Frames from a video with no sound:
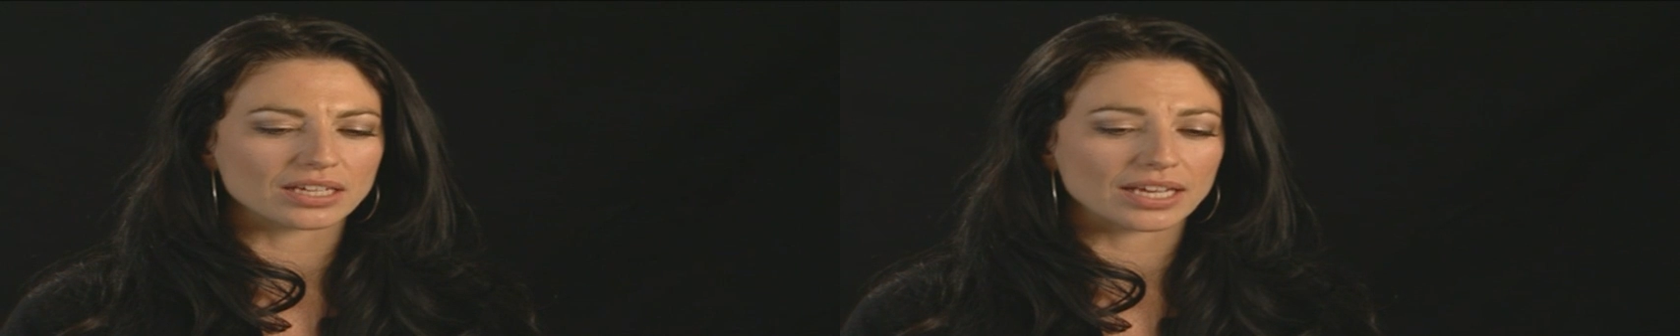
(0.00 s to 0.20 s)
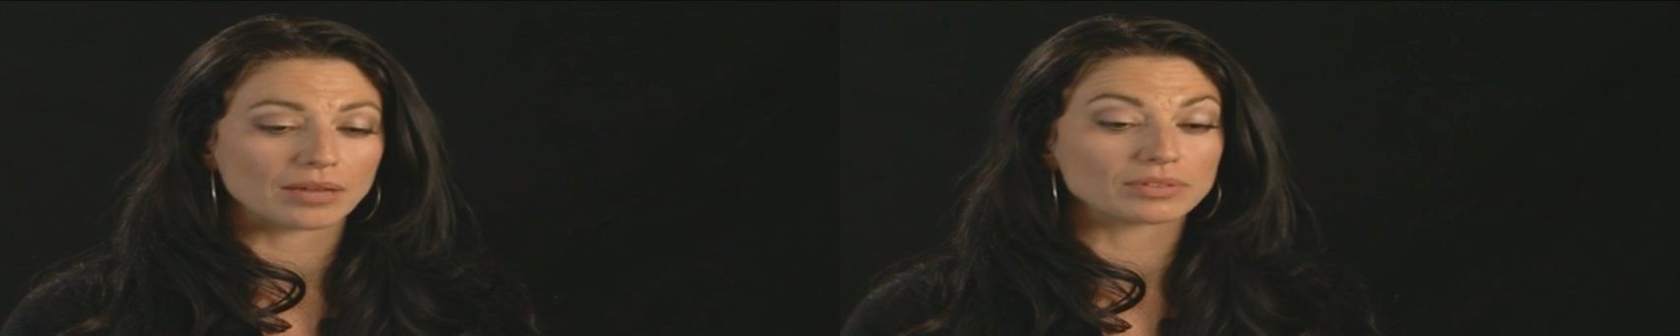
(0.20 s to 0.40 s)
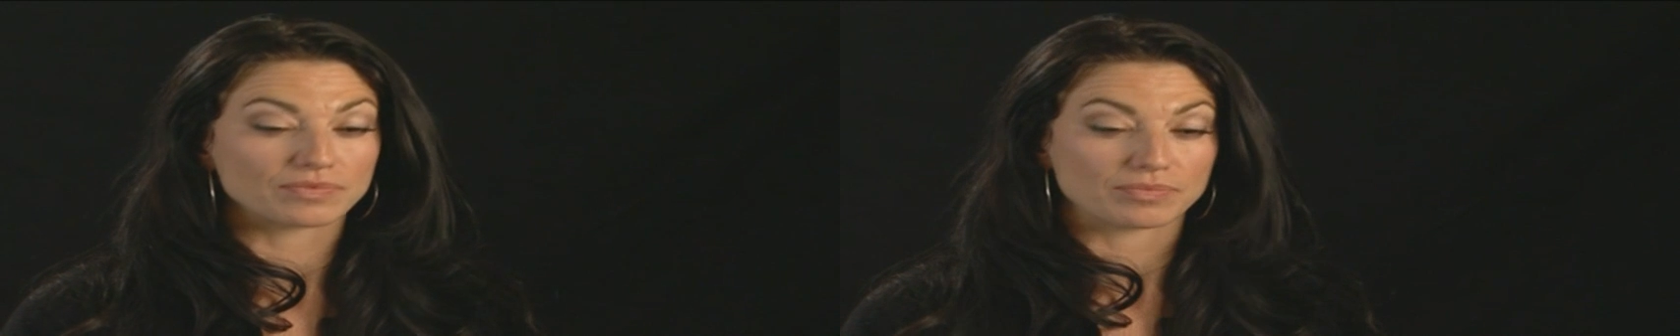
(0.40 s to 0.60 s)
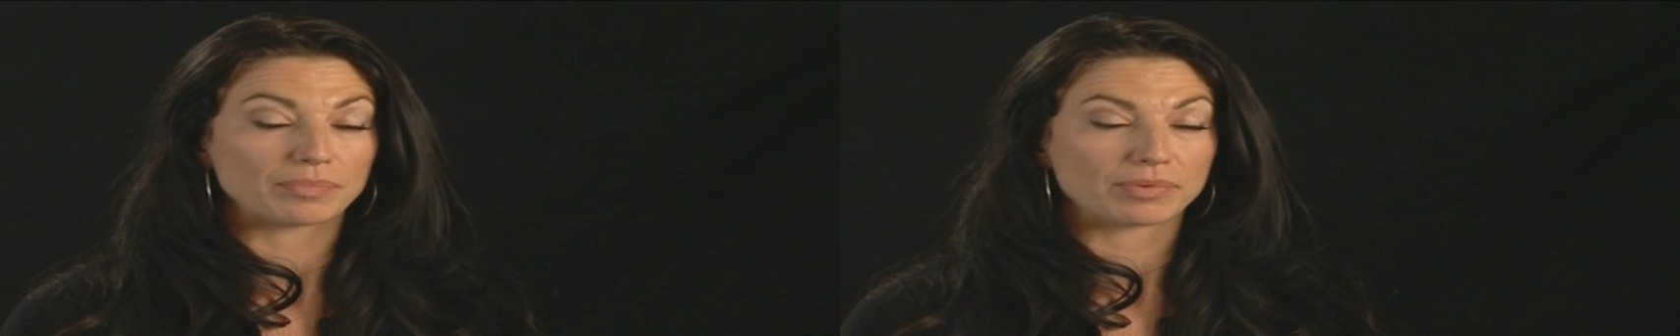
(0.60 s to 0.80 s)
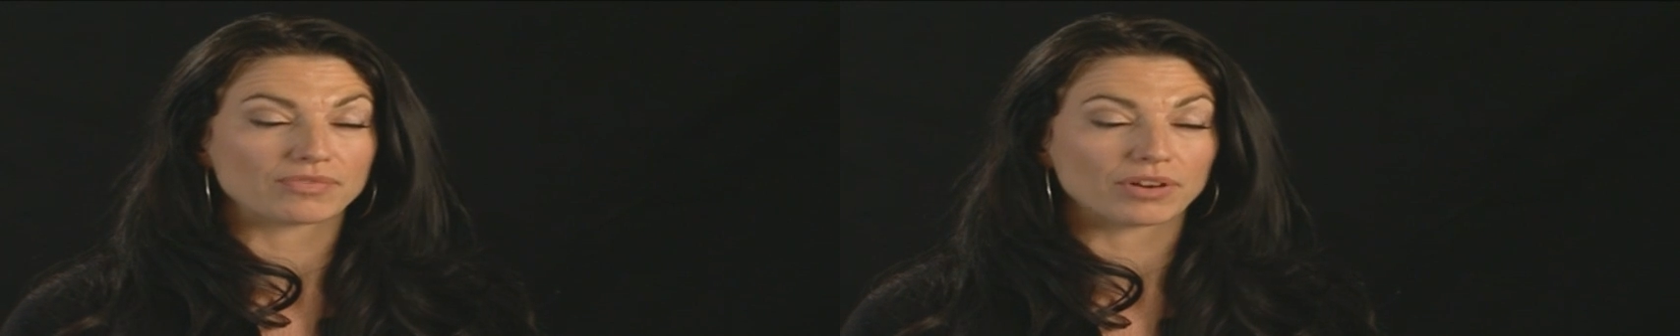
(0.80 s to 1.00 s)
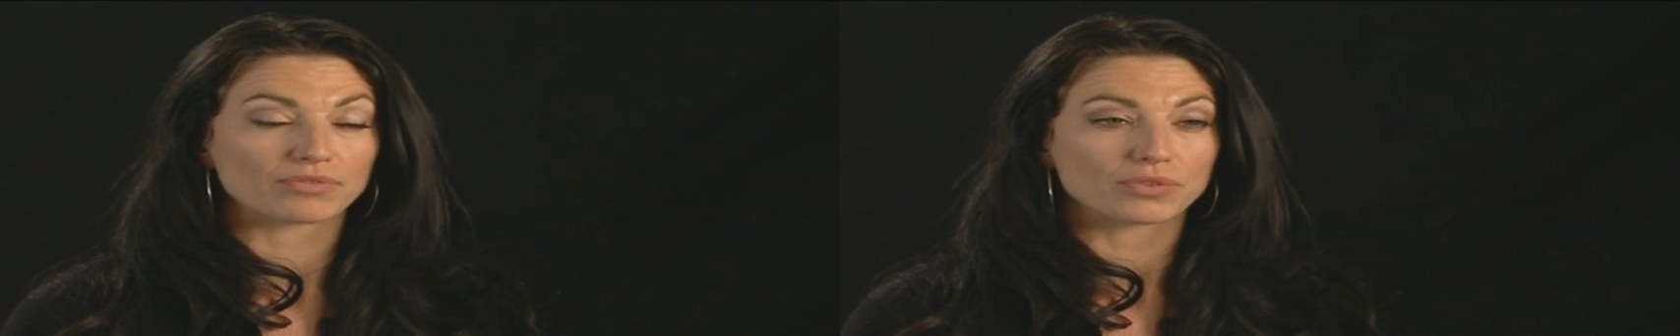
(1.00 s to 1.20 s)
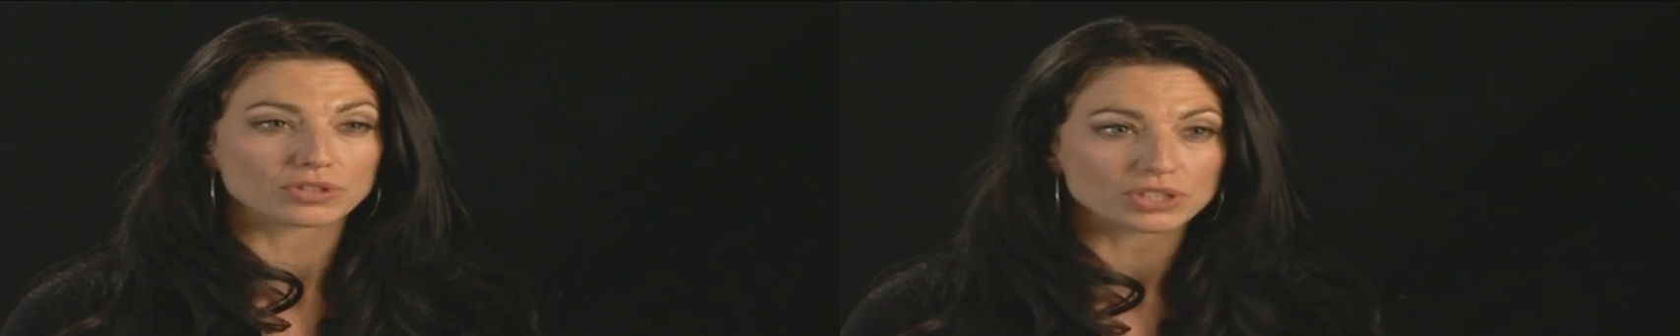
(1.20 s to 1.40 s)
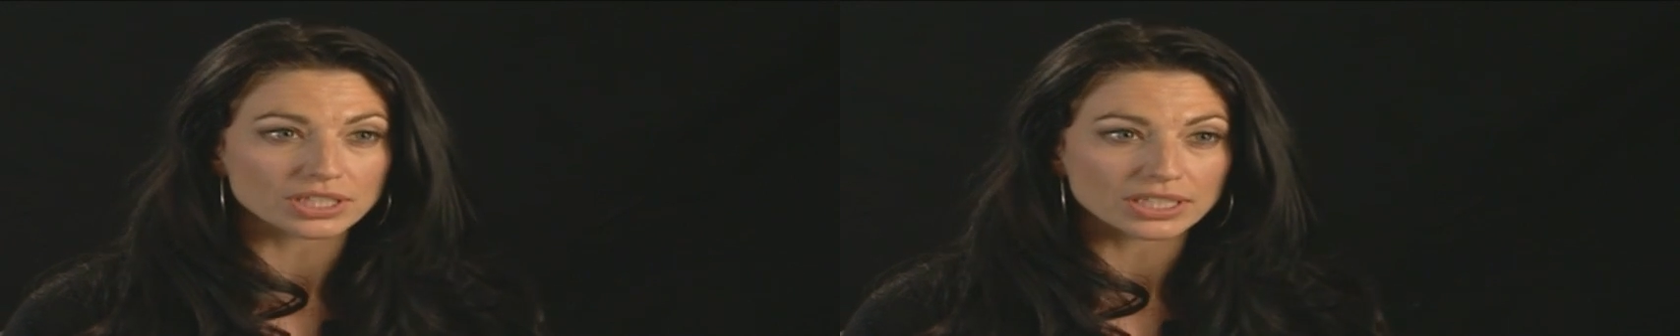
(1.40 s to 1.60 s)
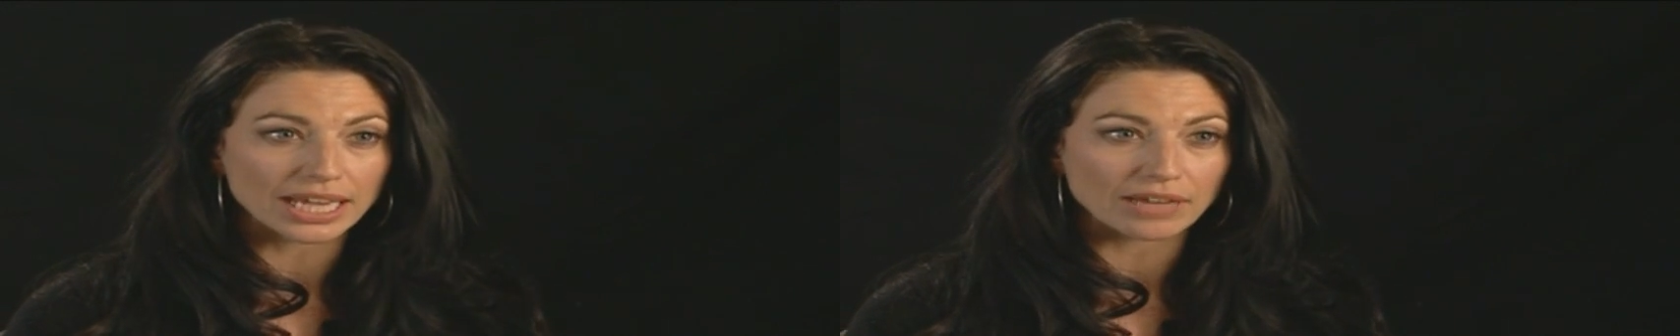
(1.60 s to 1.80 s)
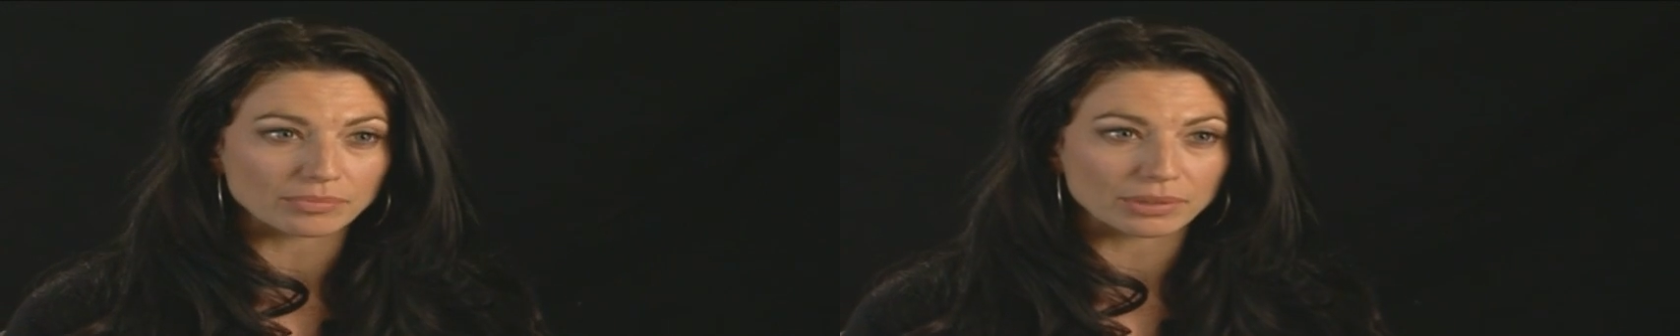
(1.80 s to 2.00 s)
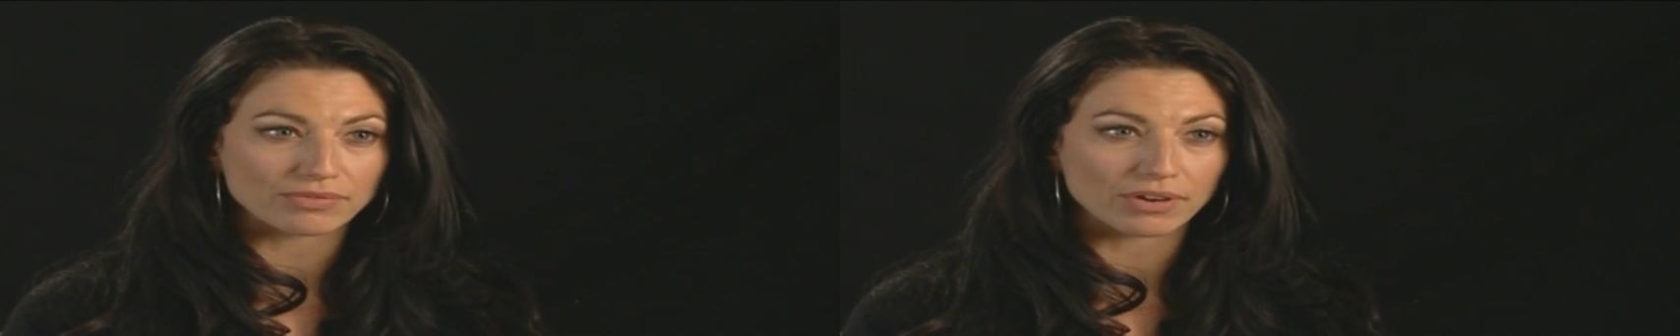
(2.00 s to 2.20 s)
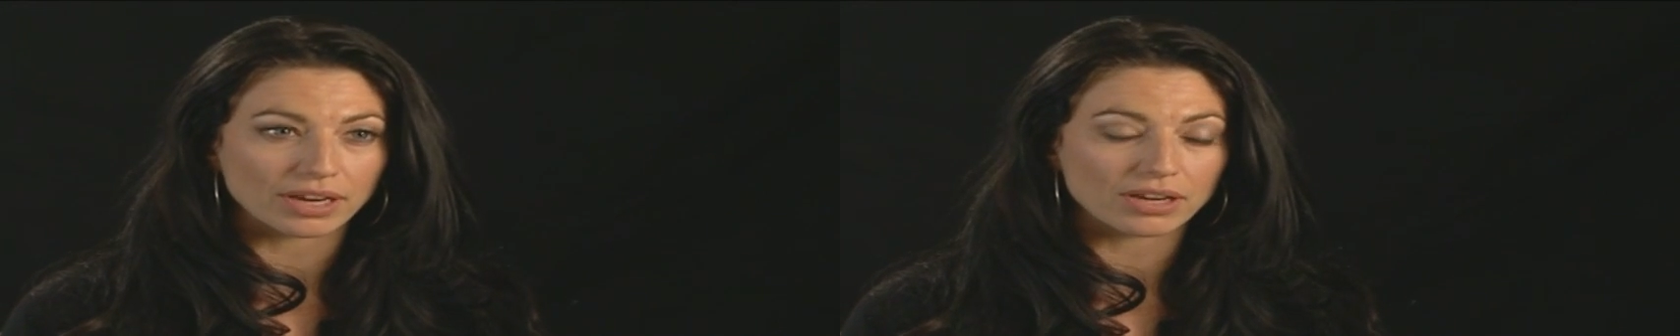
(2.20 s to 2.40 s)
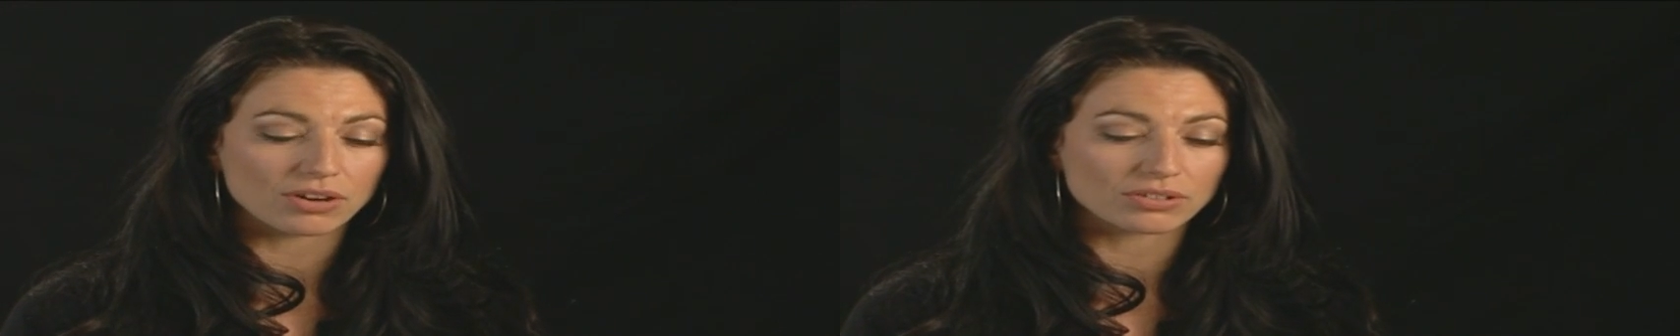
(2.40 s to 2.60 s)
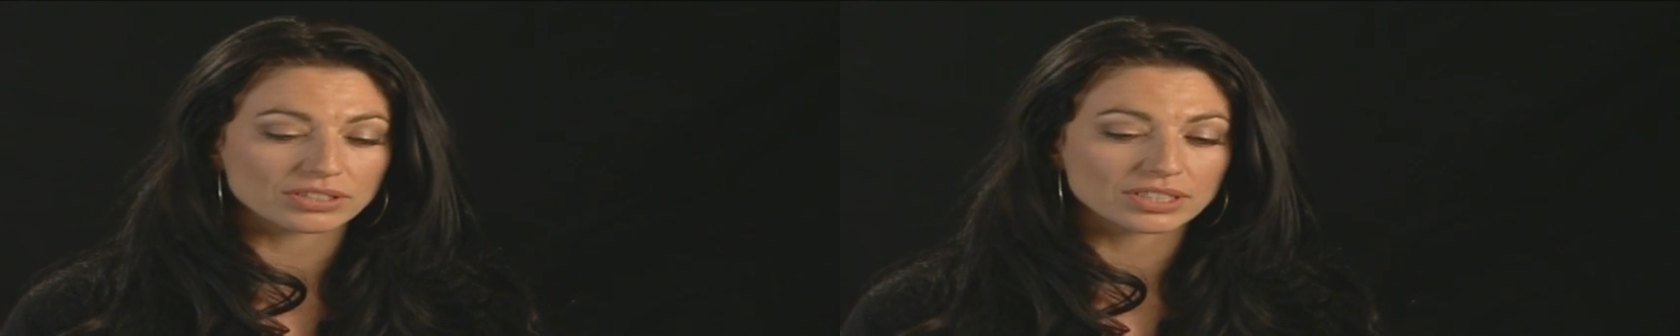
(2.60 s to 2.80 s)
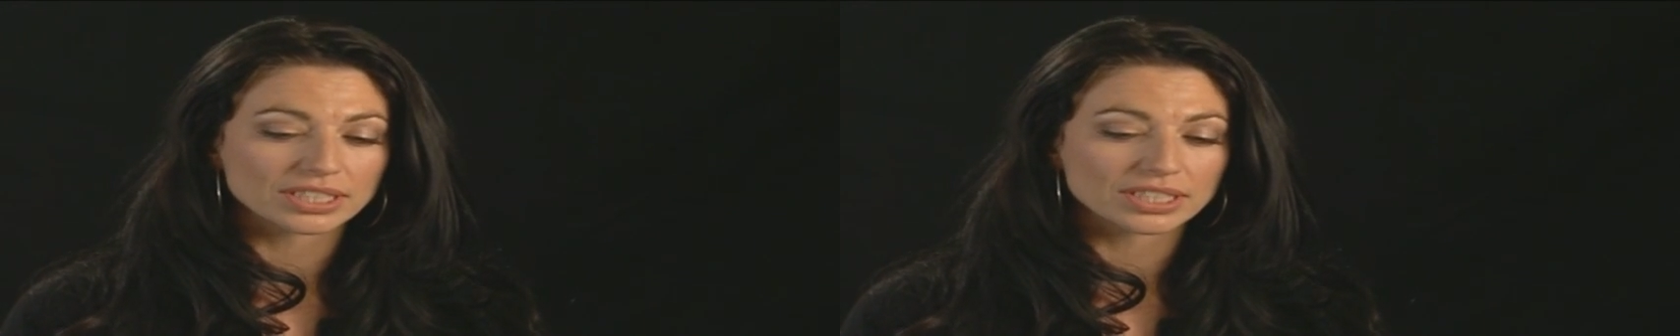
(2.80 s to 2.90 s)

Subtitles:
and I've been very fortunate, they haven't been very long,